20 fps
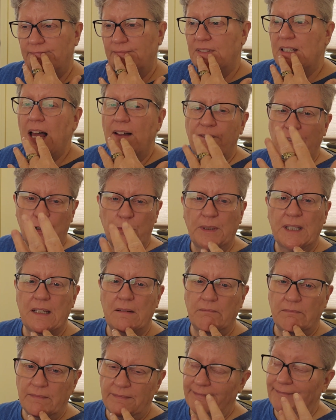
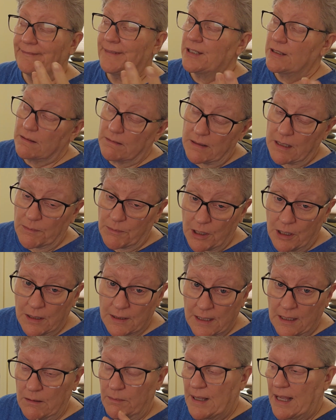non-verbally, some call it
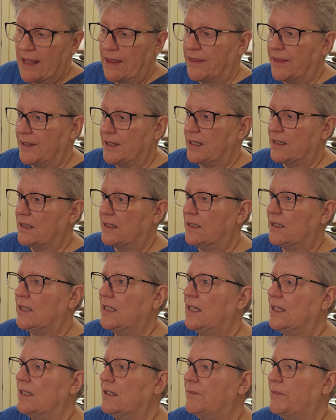telepath
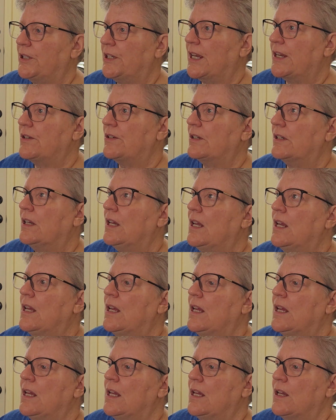communication,
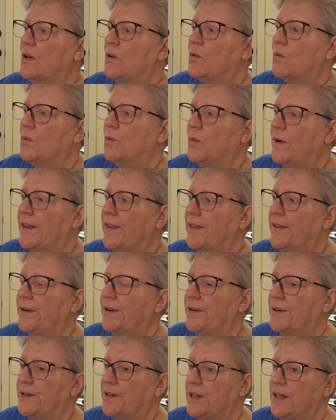with
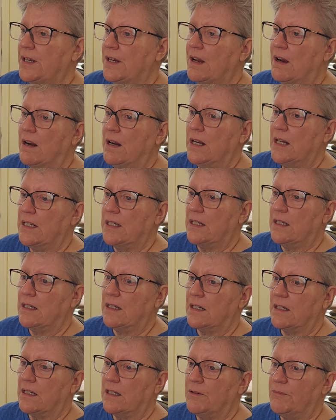her
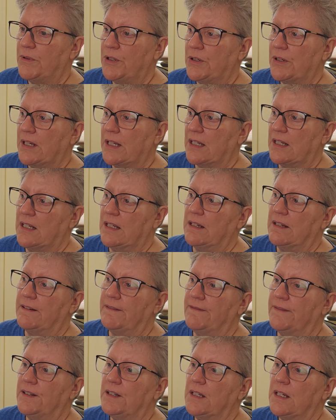
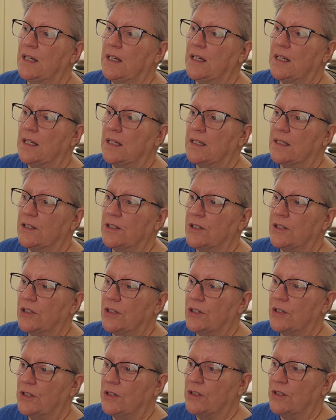non-communicative
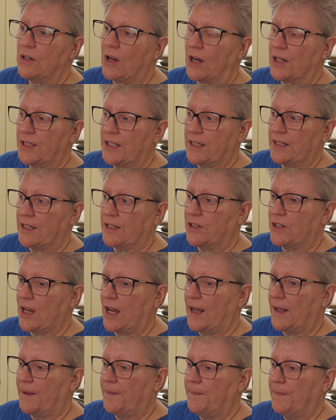autistic
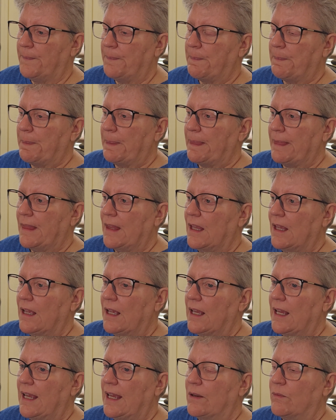child.
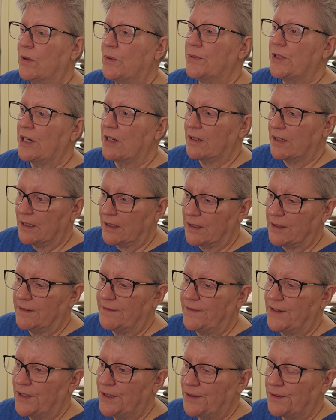And we were talking on the
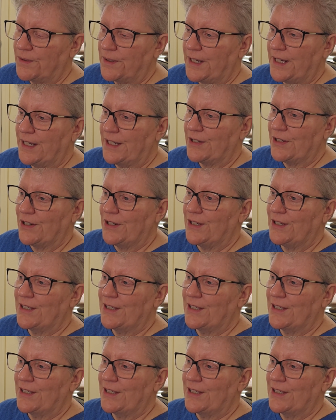phone, and she